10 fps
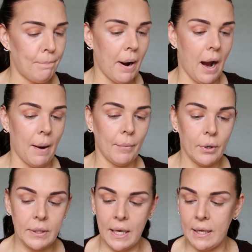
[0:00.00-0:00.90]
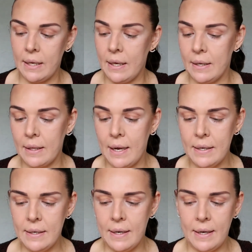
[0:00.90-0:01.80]
balm. Okay, and
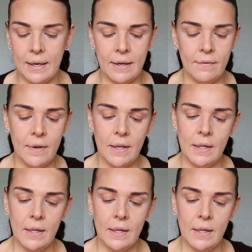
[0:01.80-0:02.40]
I have,